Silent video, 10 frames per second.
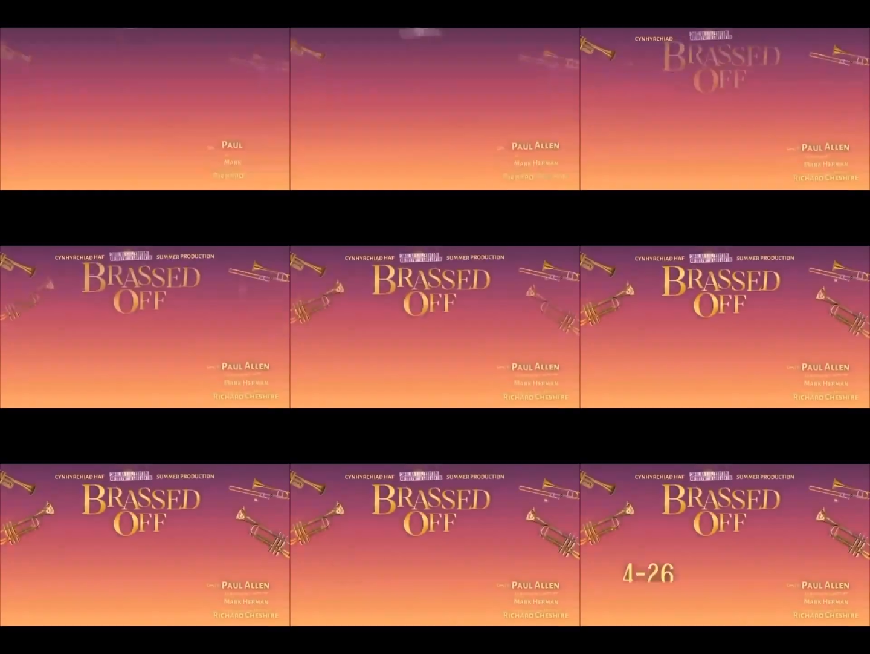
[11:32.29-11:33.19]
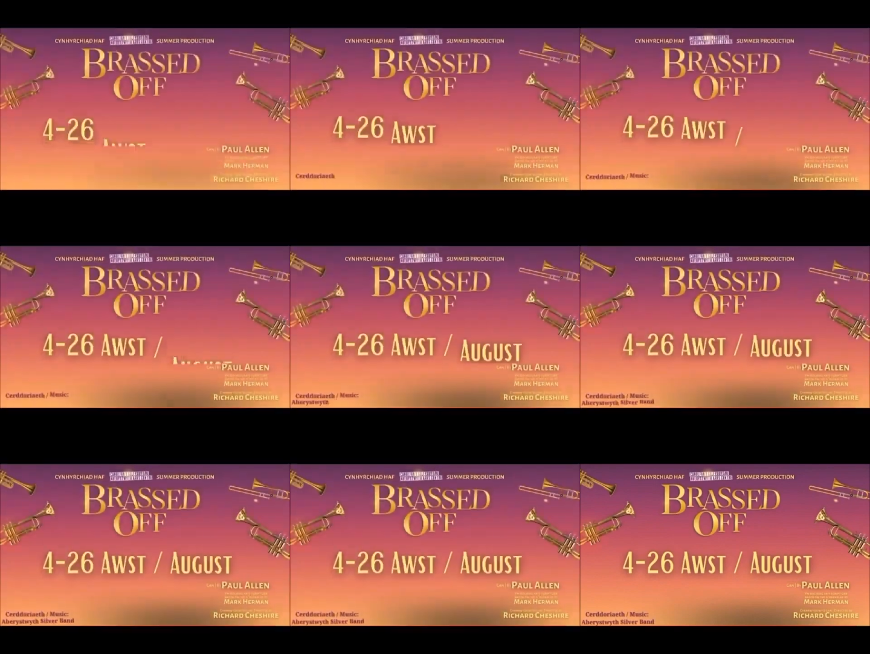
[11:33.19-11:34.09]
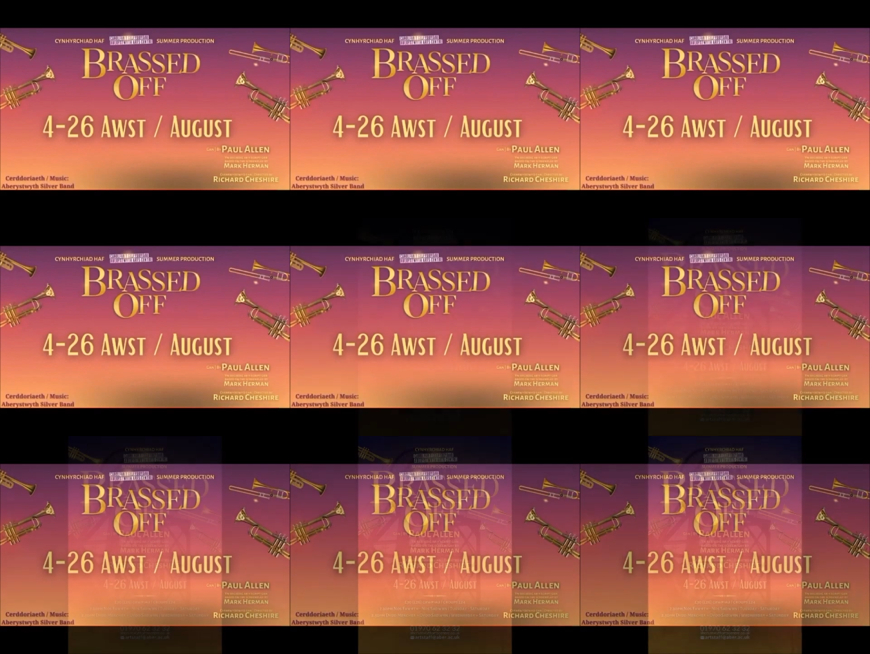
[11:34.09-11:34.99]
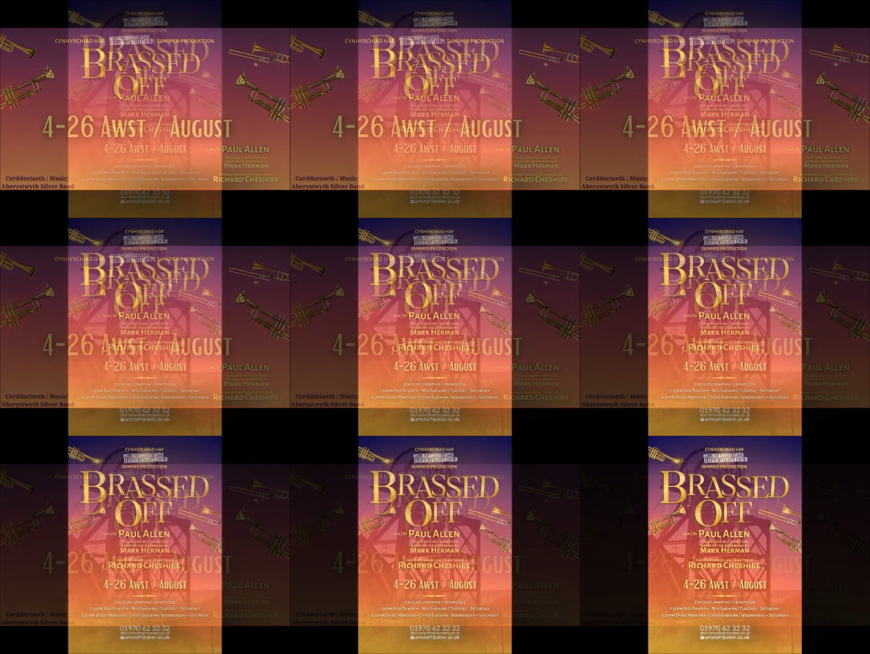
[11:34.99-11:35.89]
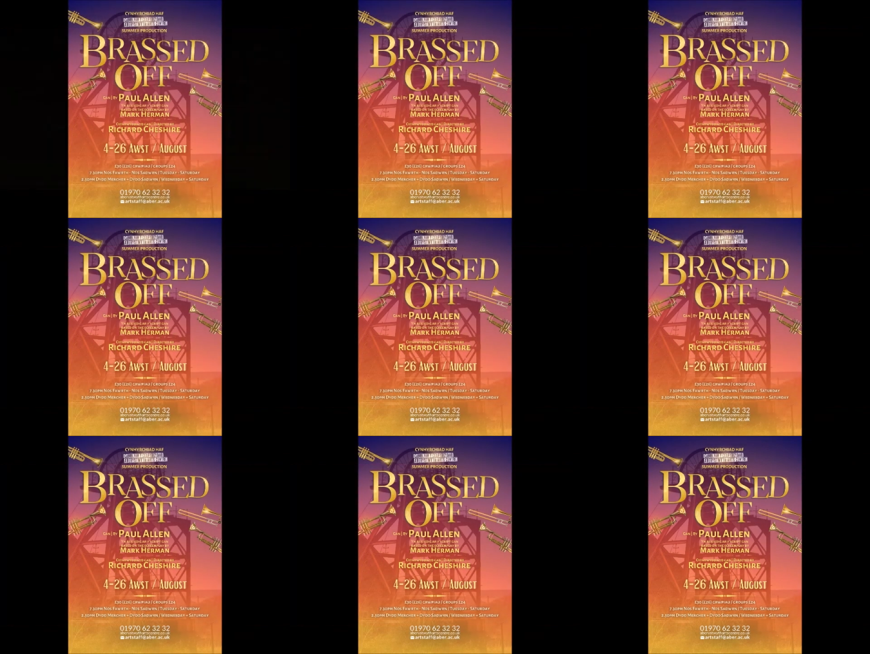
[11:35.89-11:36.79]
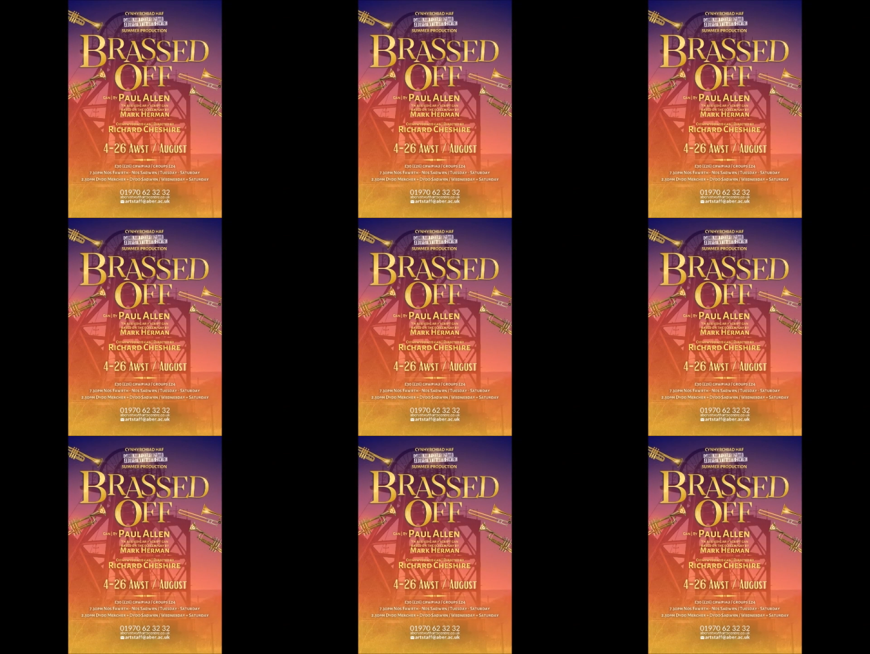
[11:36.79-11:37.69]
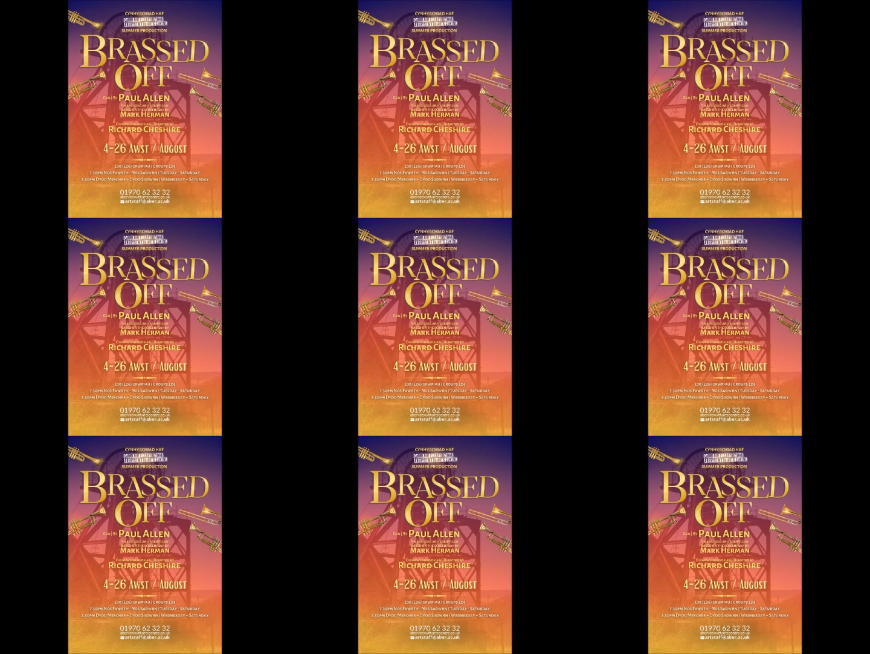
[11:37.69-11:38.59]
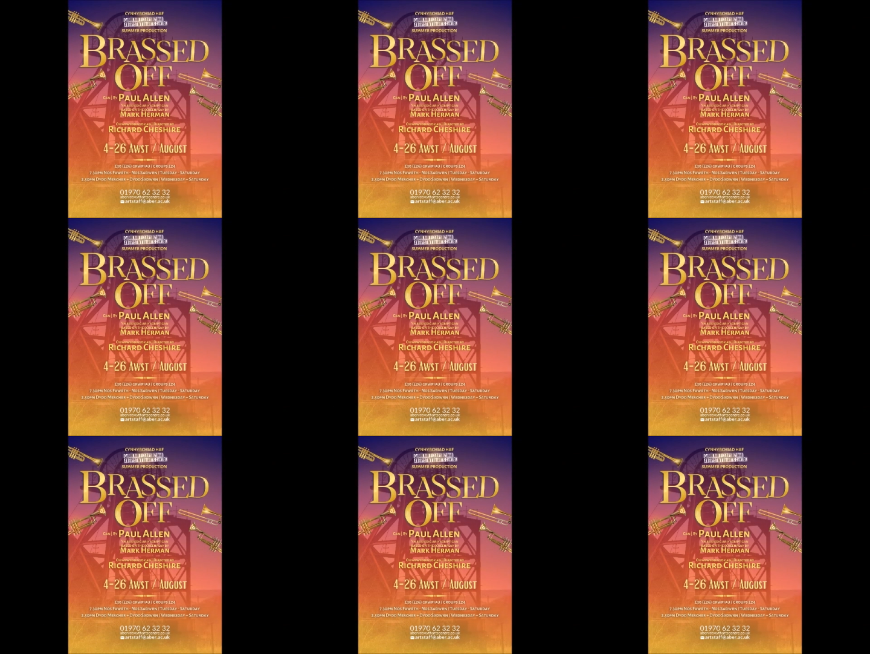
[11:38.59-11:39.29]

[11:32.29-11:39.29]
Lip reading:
No face is visible, so there are no lips to read.